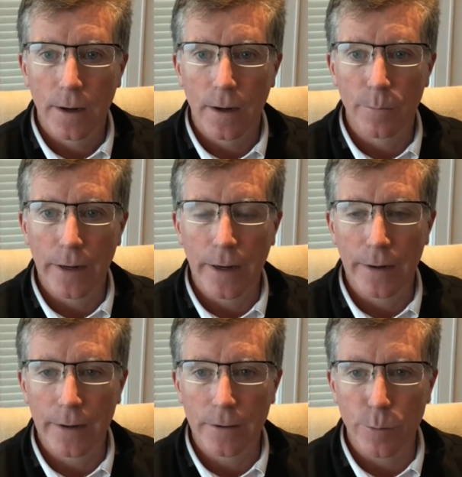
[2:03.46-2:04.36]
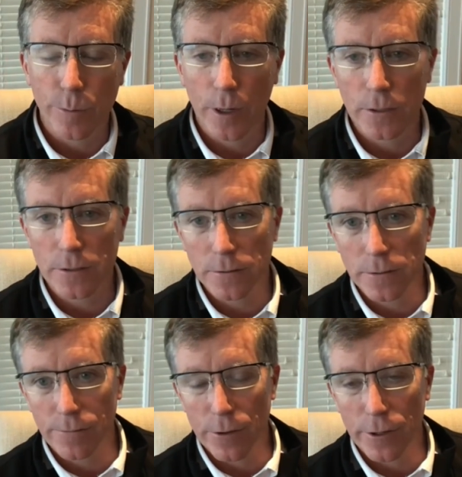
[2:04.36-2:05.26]
um, and his proposals
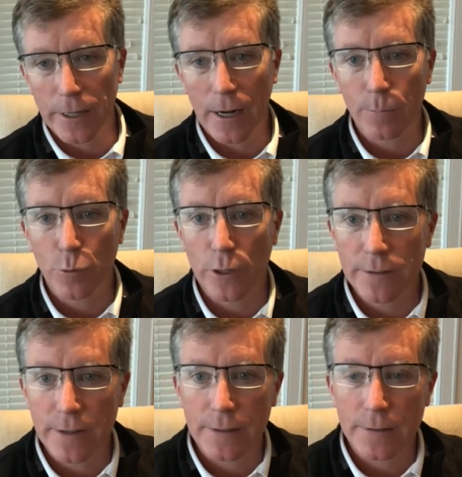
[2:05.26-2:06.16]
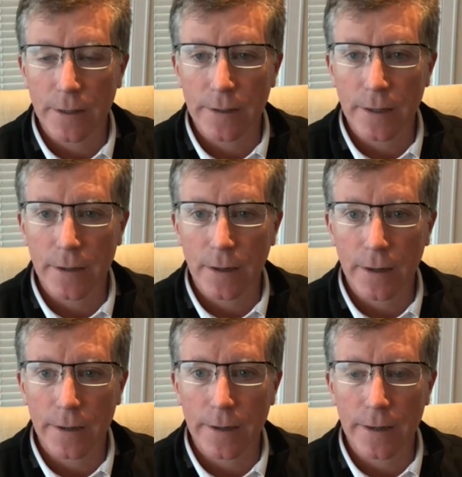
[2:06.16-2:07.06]
of thirty-nine point six on the
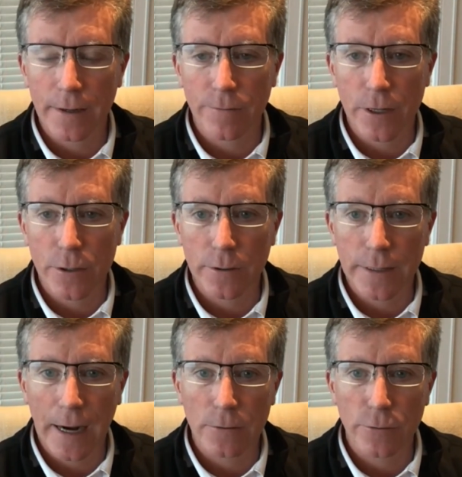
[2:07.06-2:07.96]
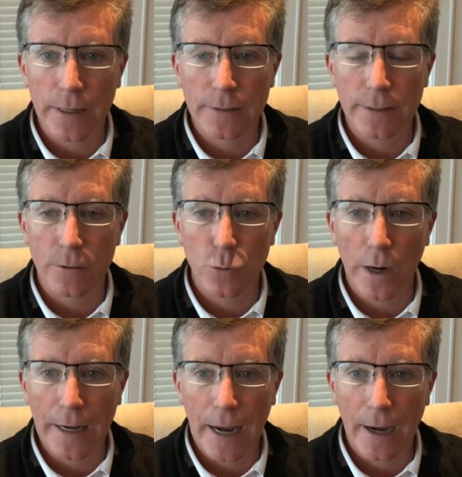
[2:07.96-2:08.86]
uh, individual tax rates and
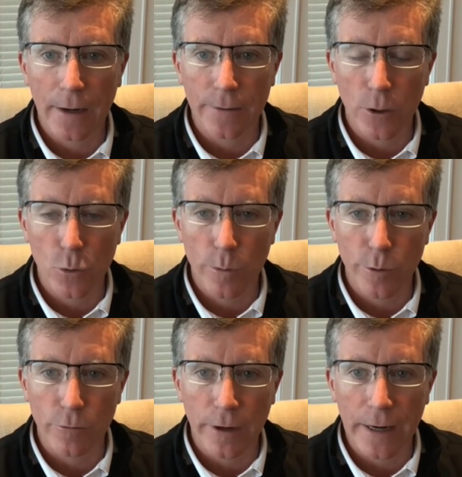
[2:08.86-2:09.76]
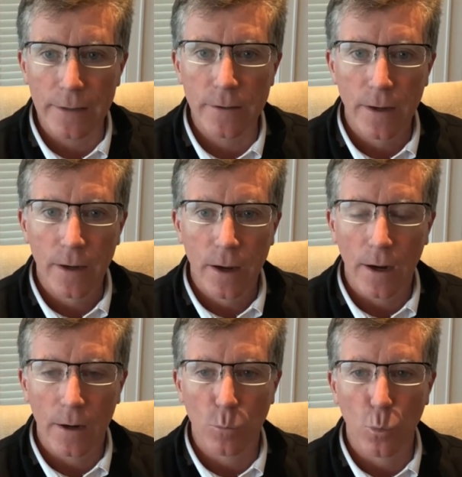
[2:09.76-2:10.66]
twenty corporate rates
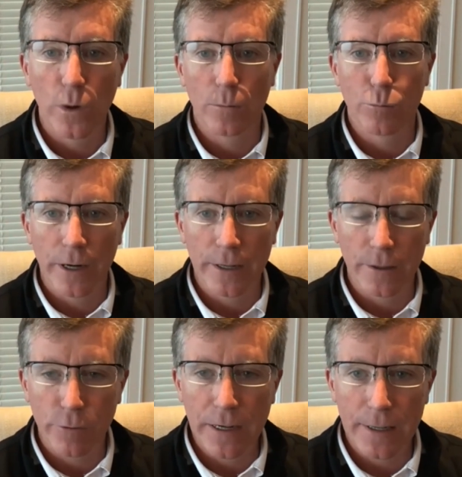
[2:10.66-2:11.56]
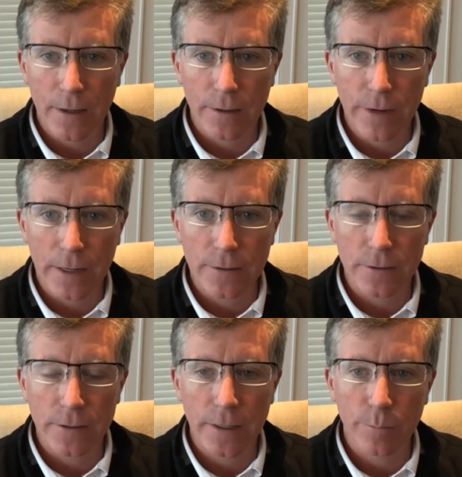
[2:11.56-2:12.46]
um, will bring the retail
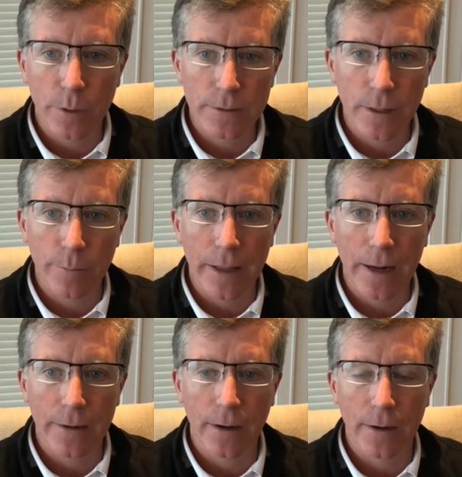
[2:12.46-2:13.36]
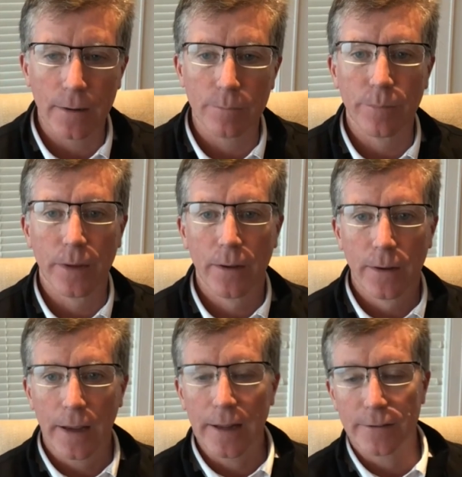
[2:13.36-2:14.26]
investors in, but some of that um,
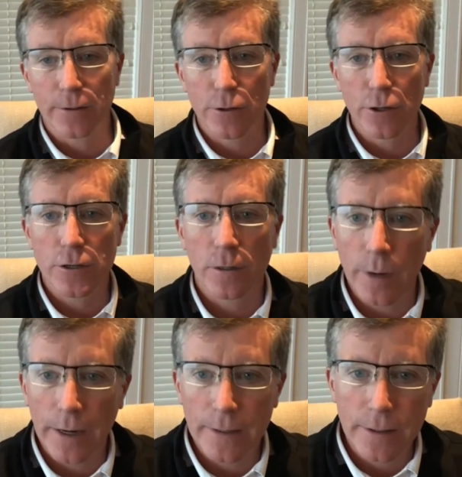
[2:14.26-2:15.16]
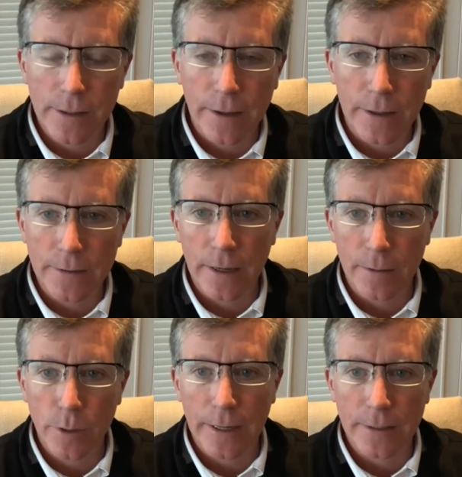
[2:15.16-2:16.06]
institutional monies, I think, is
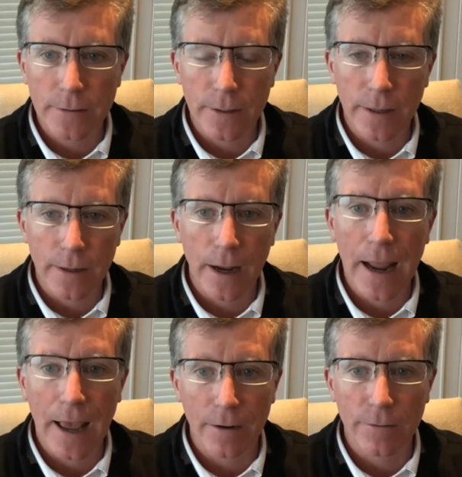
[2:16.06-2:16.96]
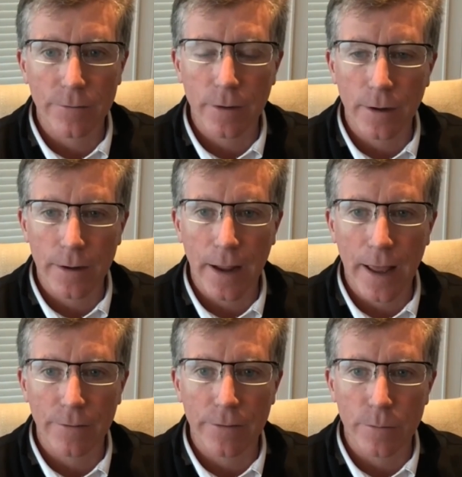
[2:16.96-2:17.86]
getting placed ahead of,
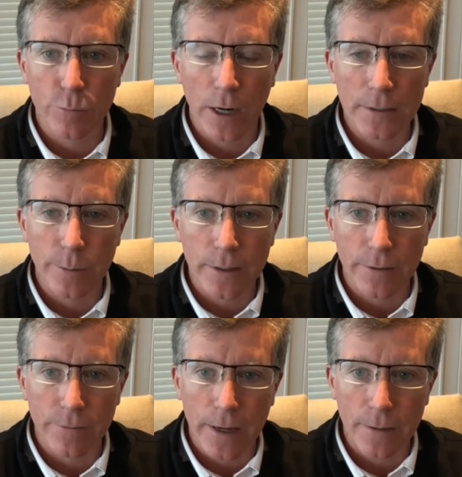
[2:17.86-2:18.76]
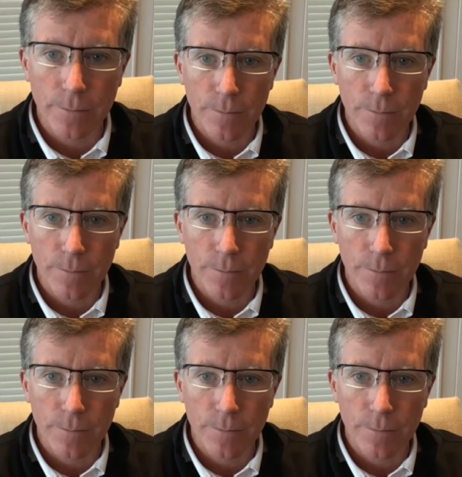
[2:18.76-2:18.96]
ahead of the prospect of that.